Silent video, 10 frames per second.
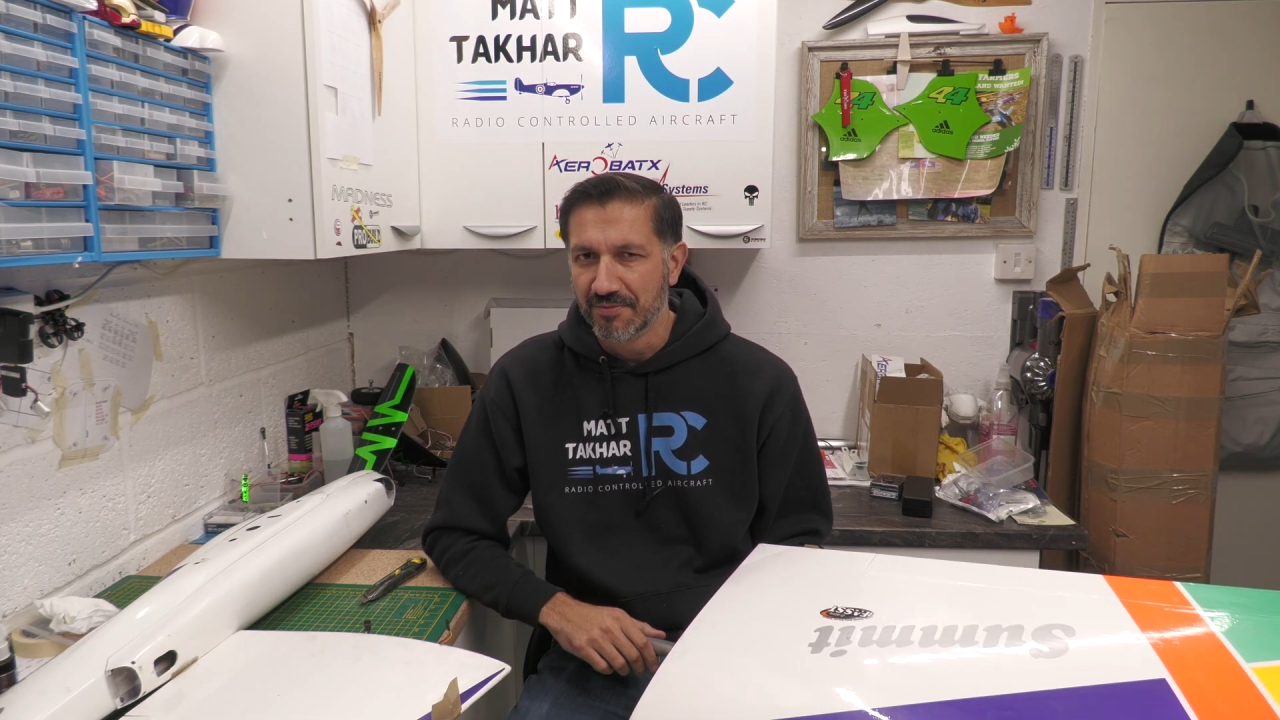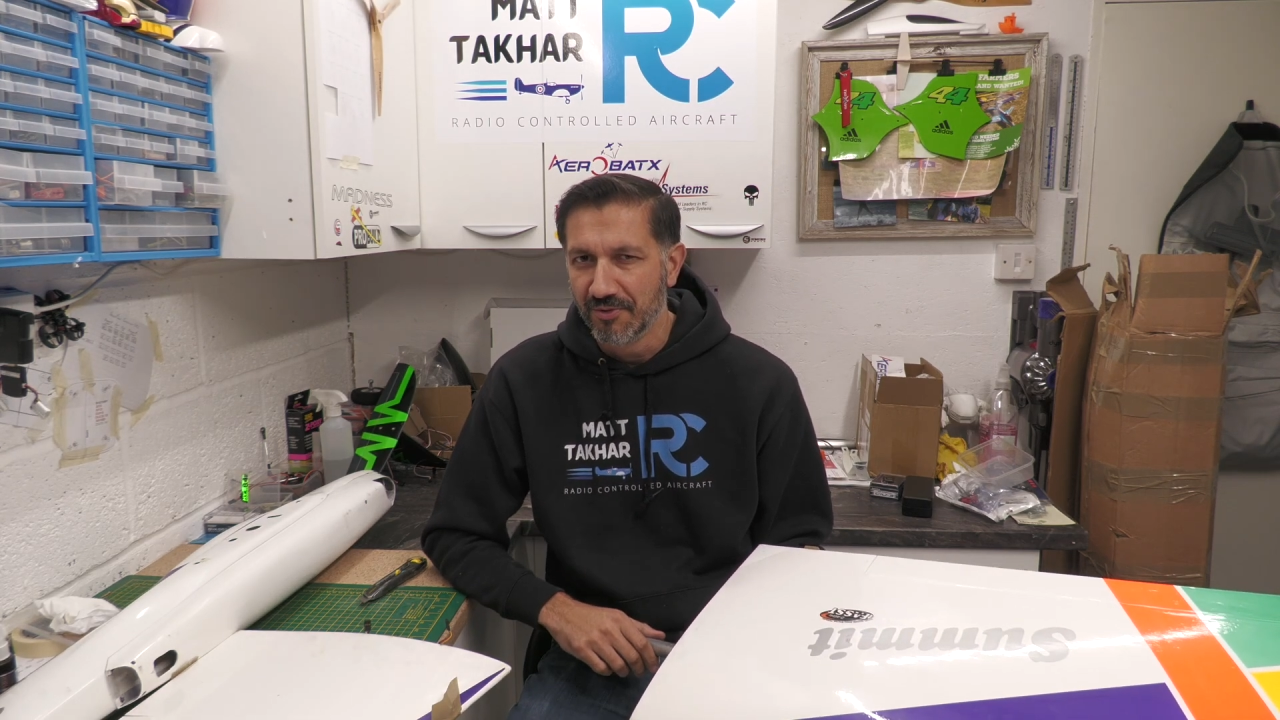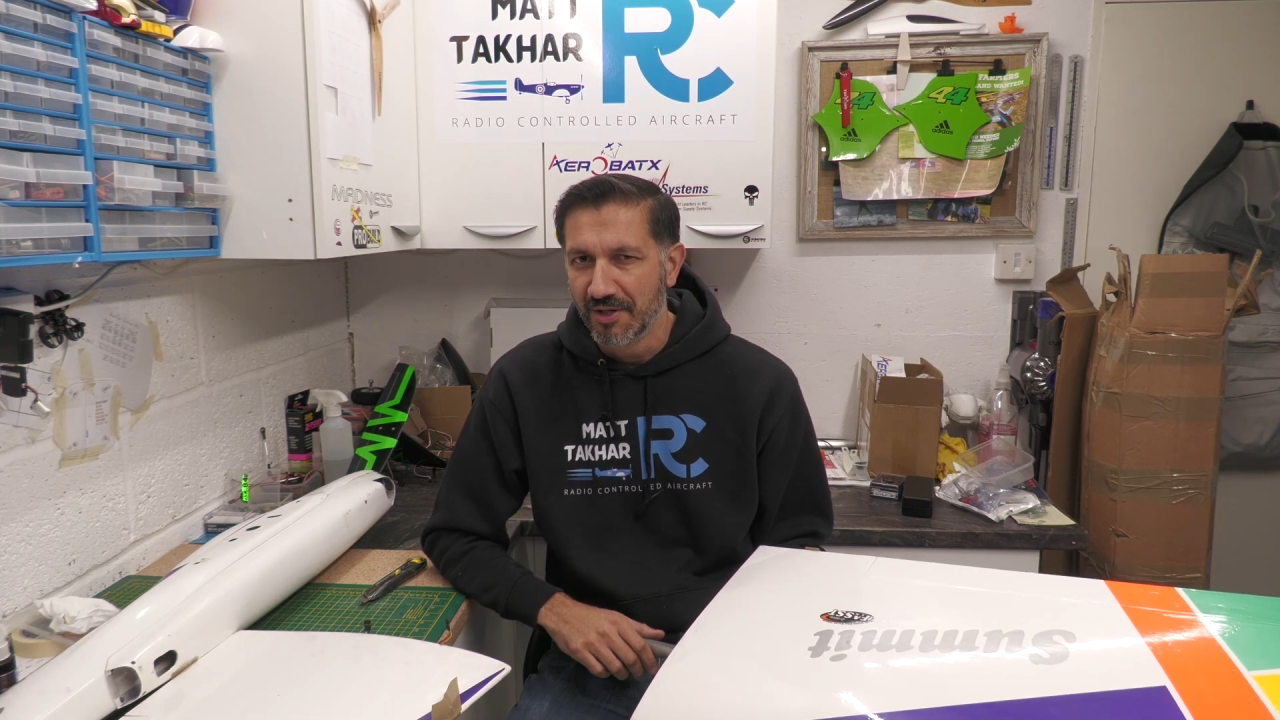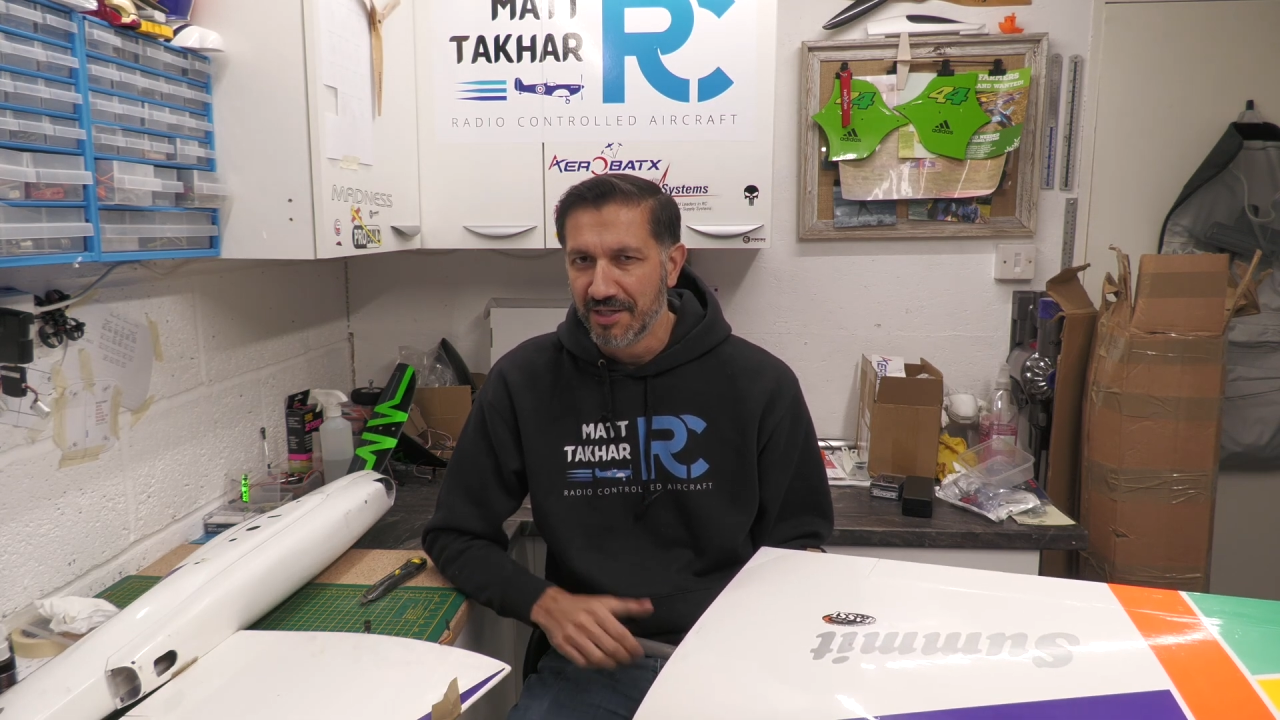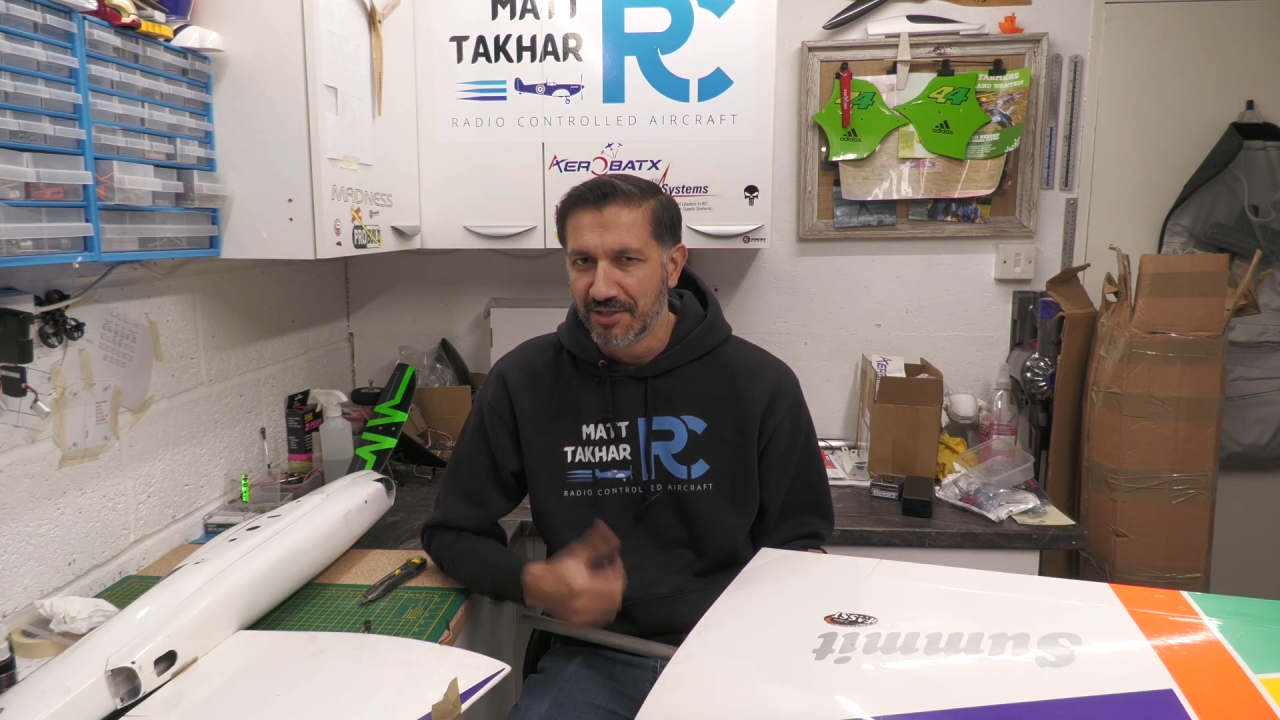
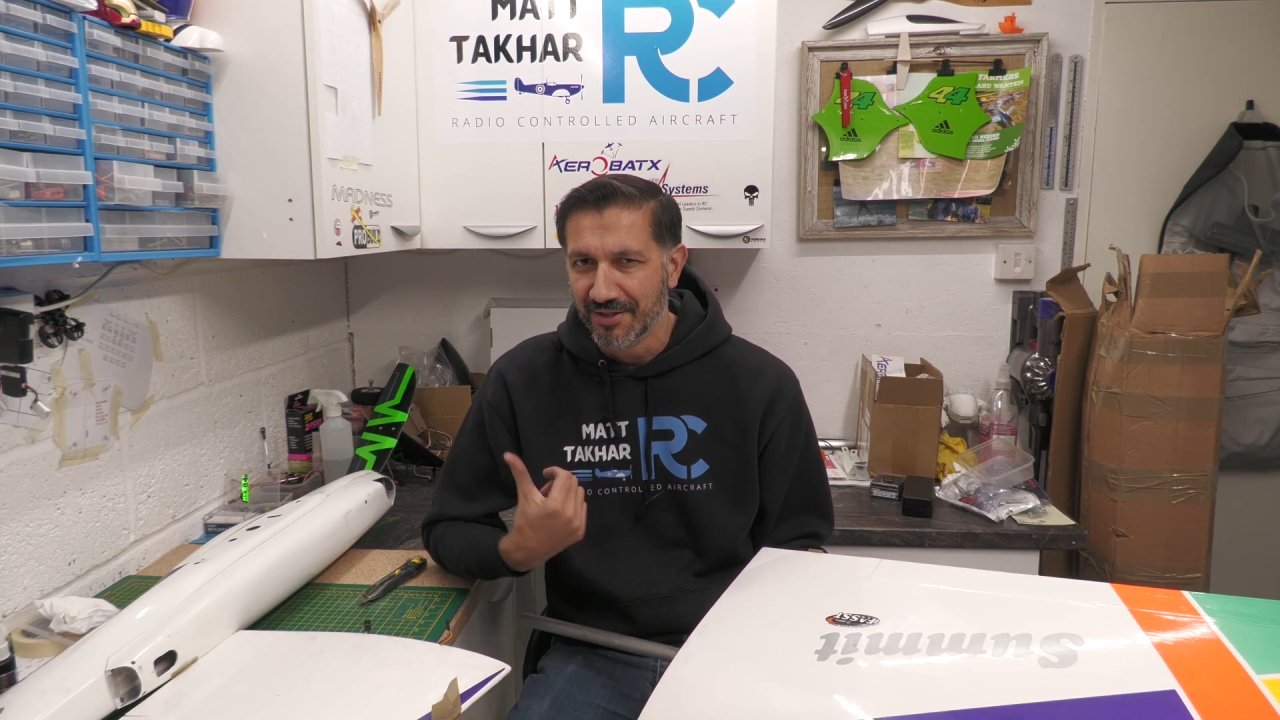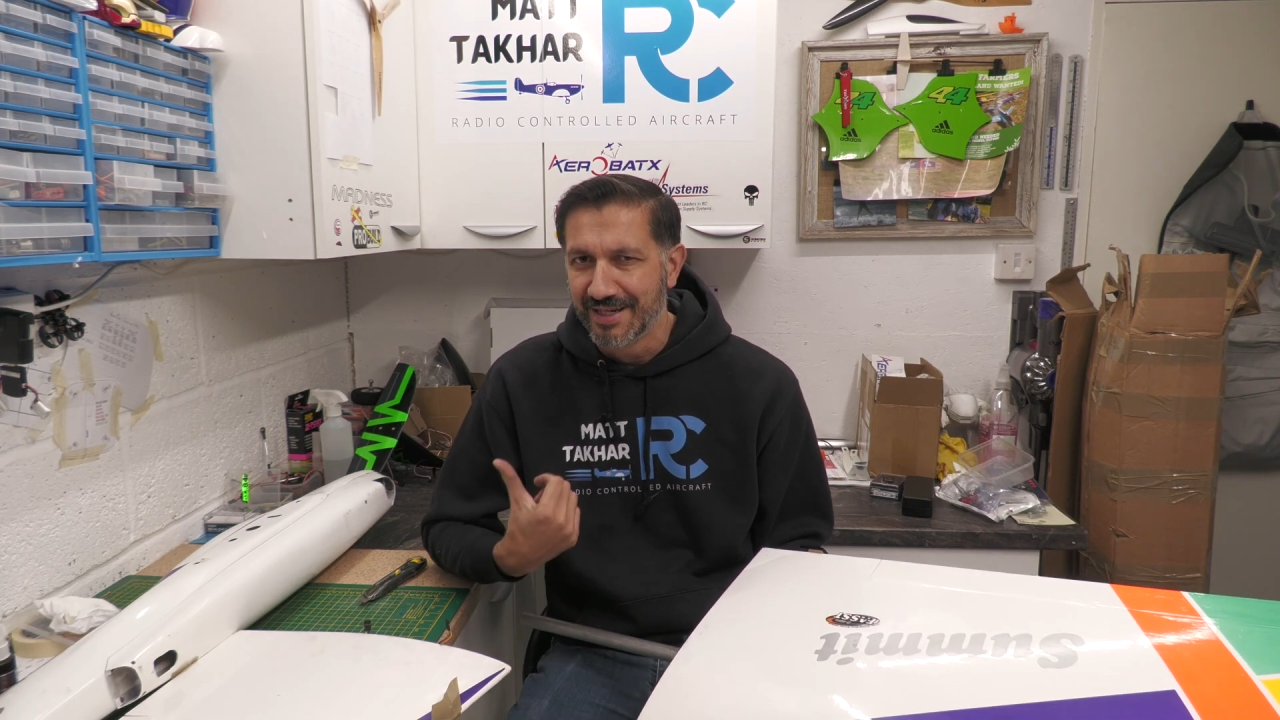more likely someone